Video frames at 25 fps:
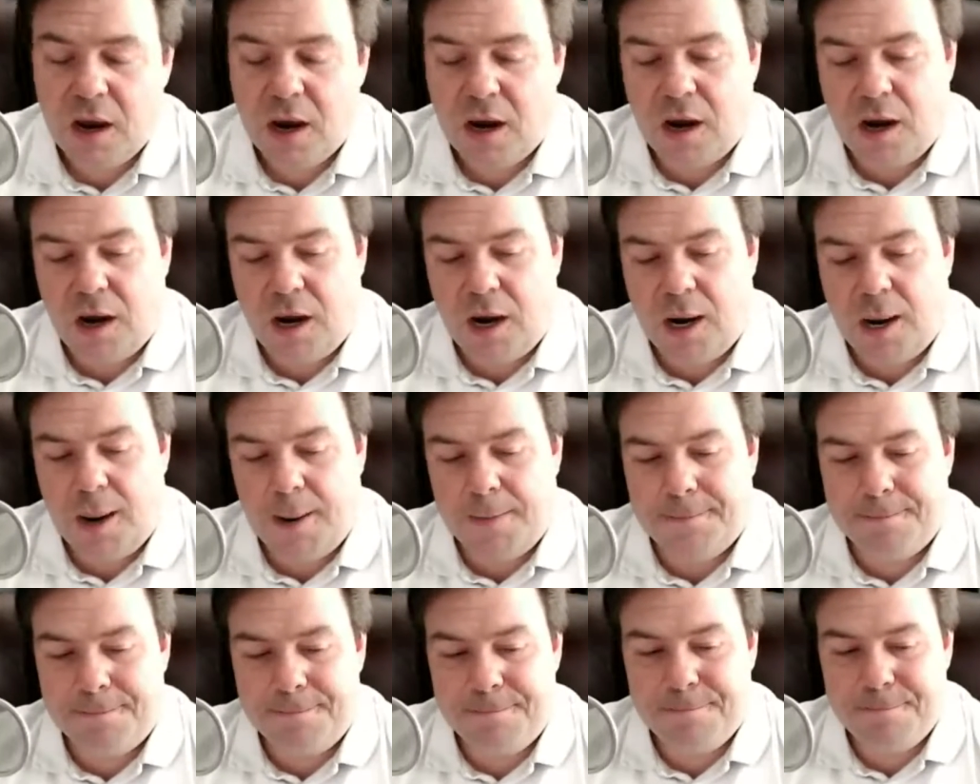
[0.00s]

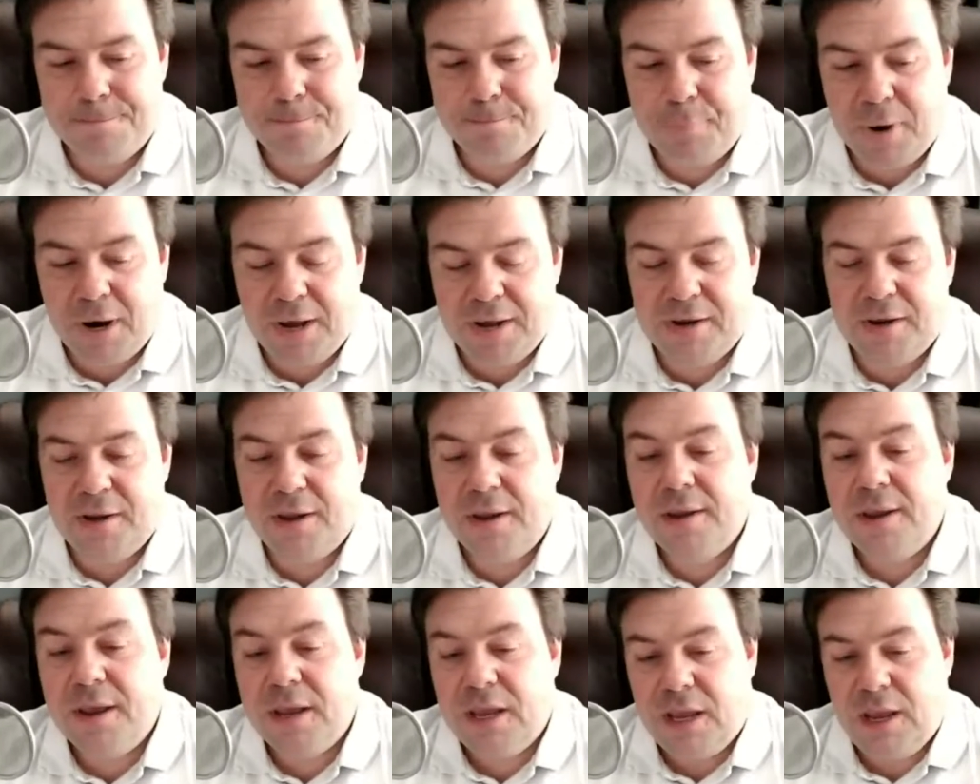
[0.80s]
But
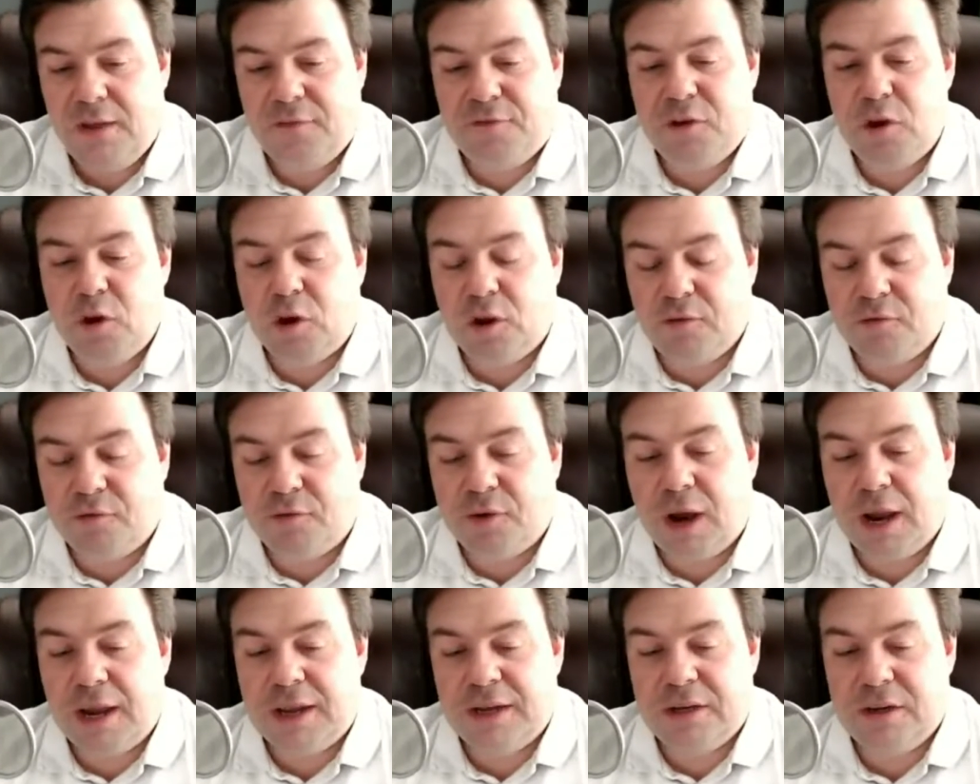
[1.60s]
if you can
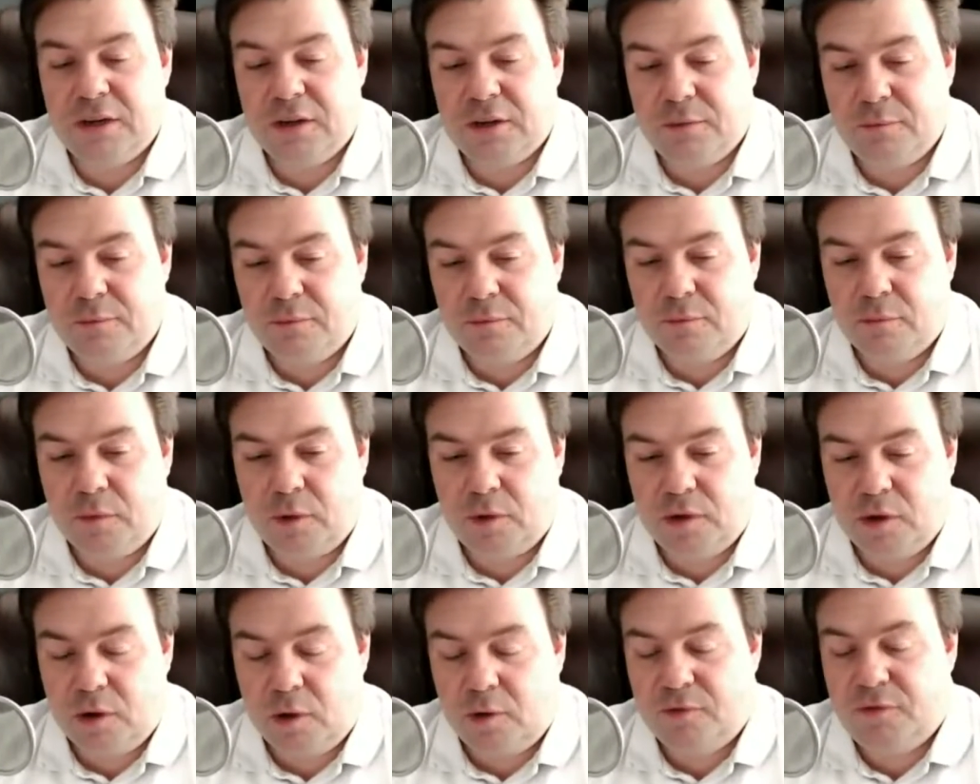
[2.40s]
find,
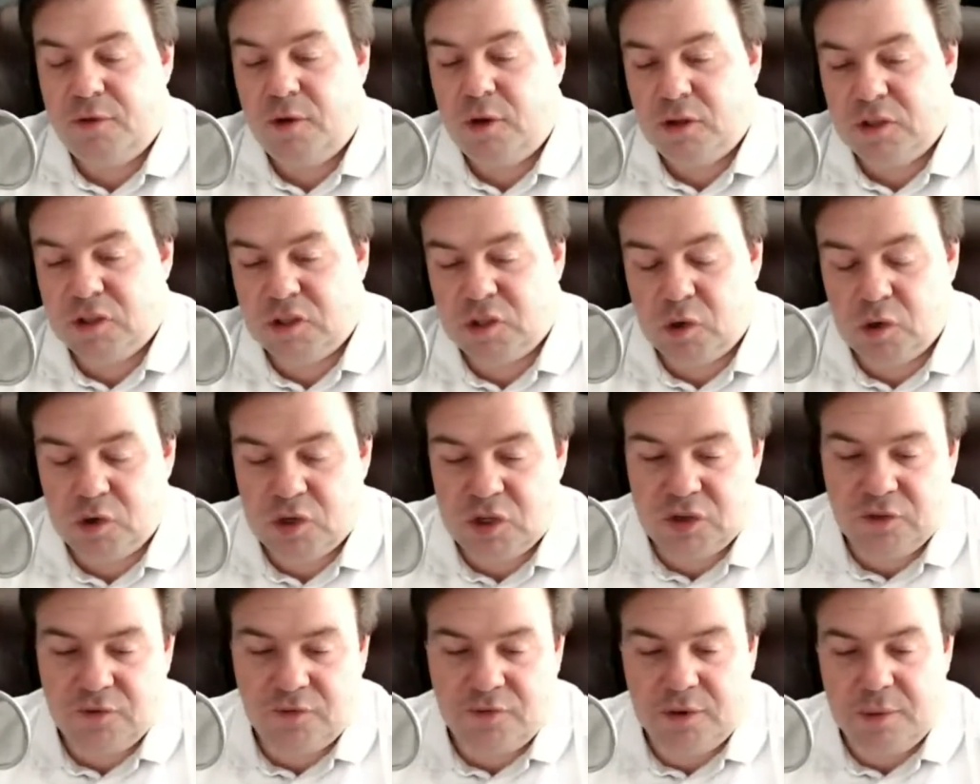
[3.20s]
if you can
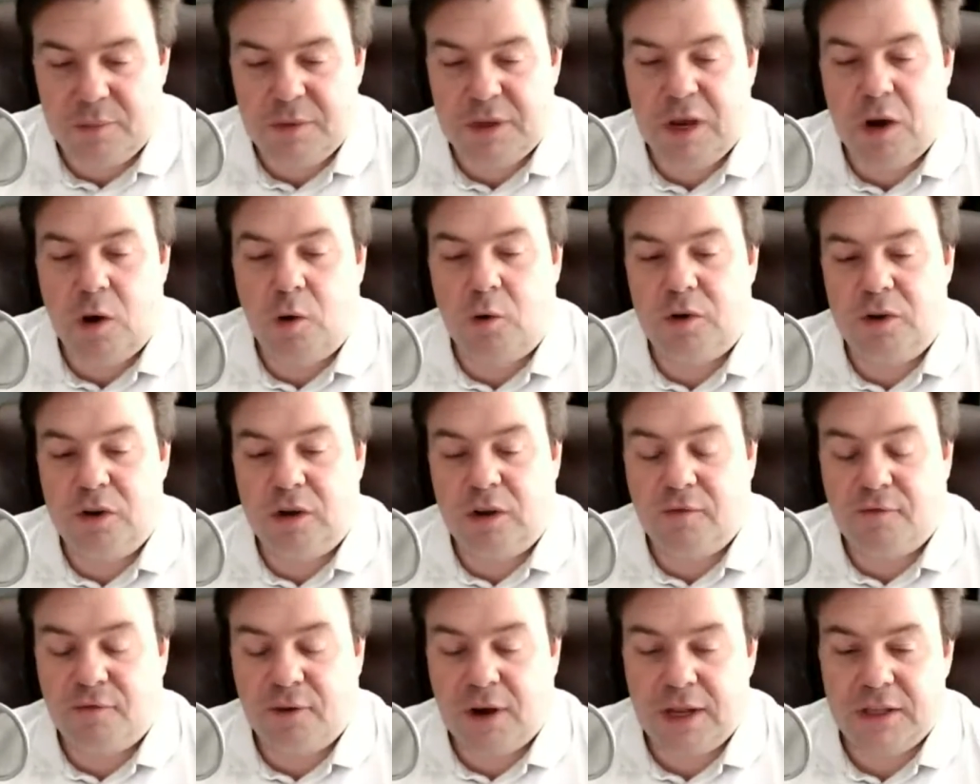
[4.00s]
search Vimeo and you
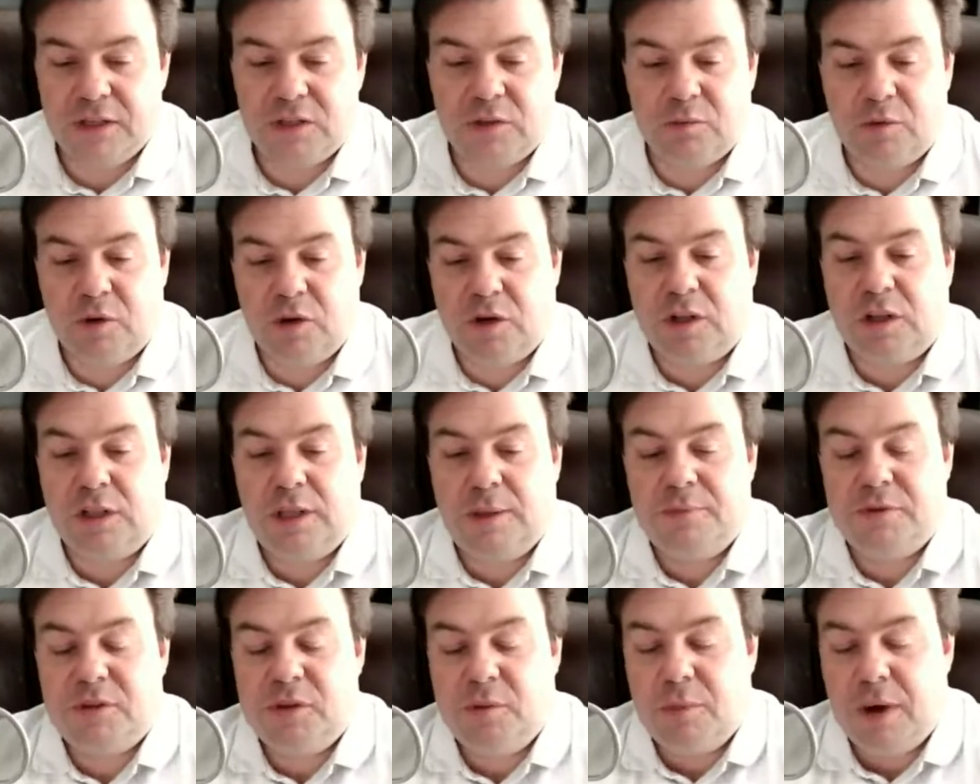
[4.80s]
can find some good
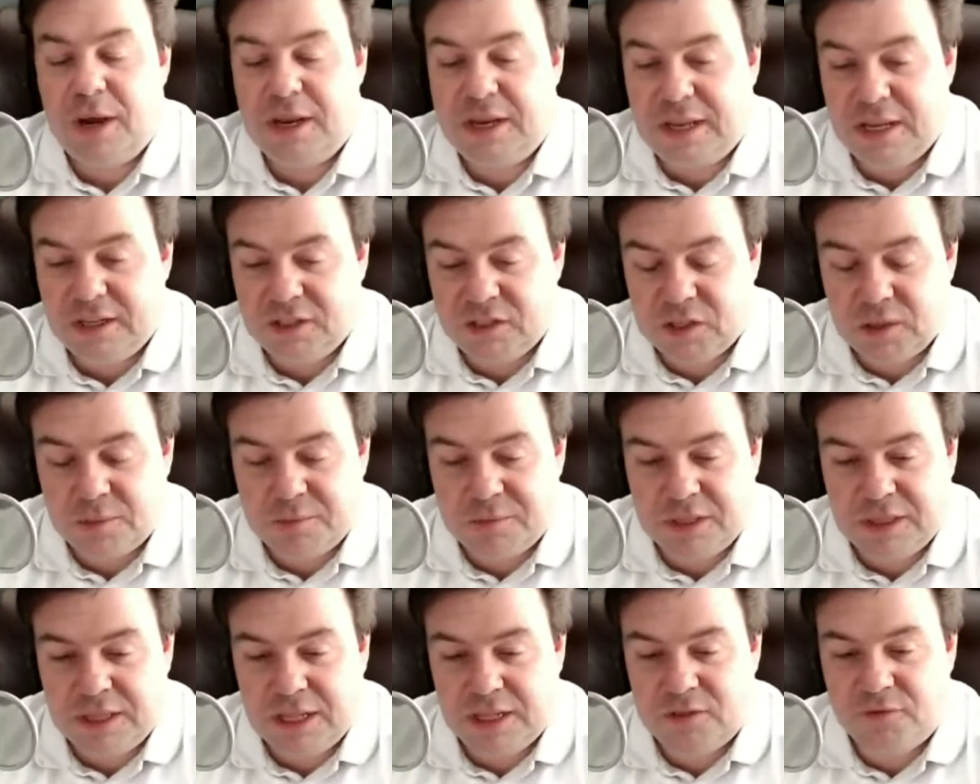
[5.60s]
clips, you might get
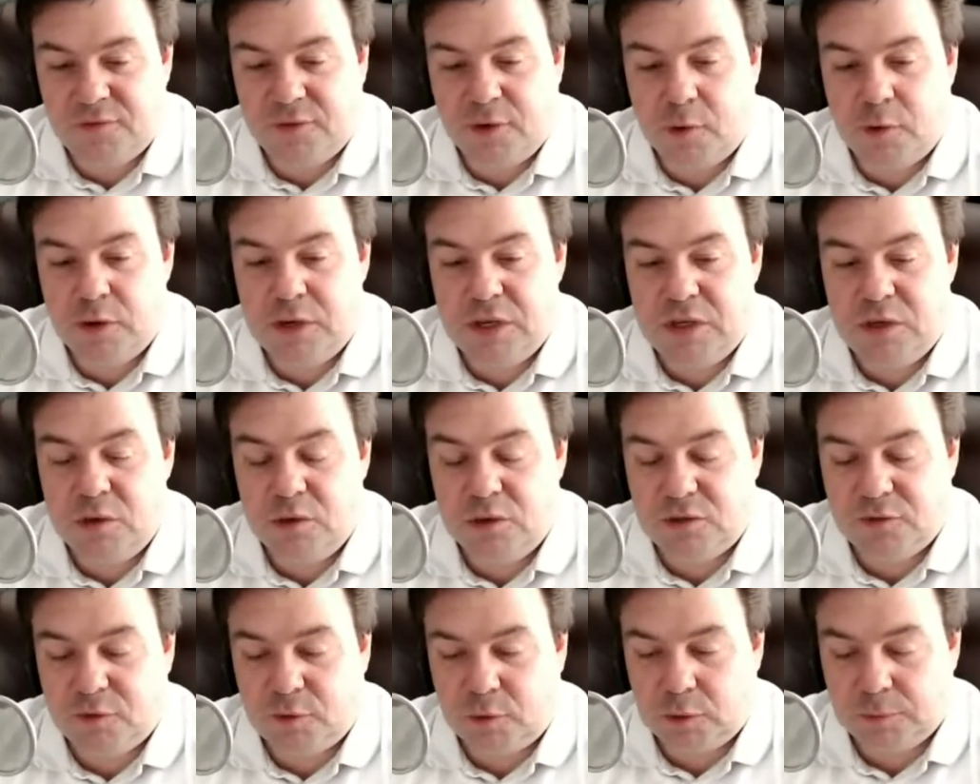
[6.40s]
something that's very
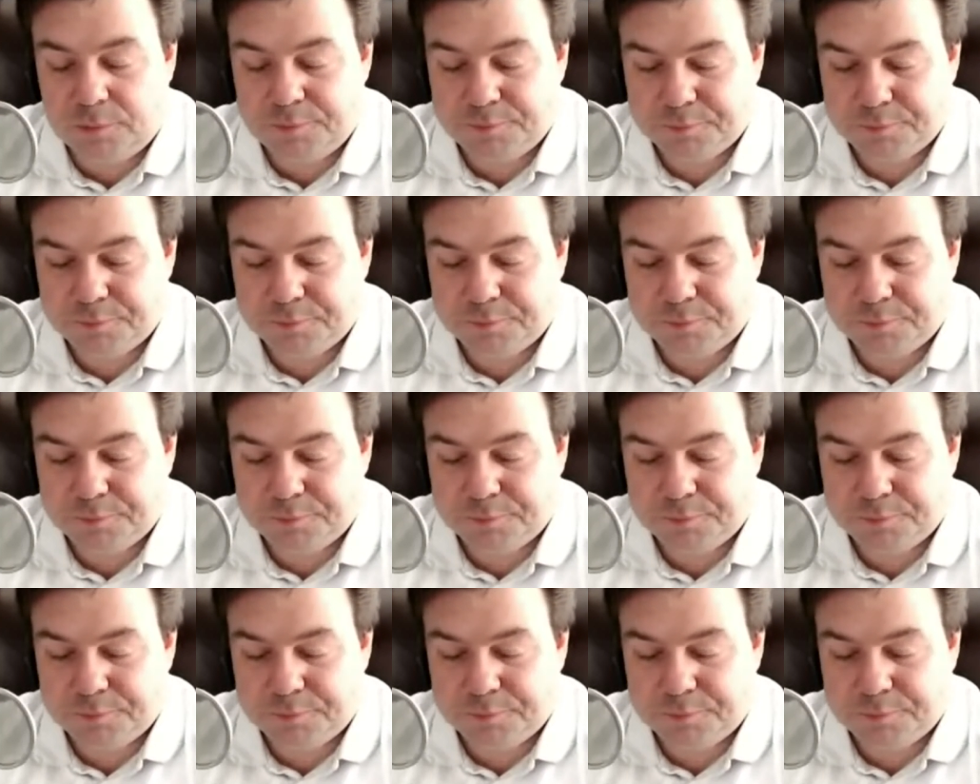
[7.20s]
useful.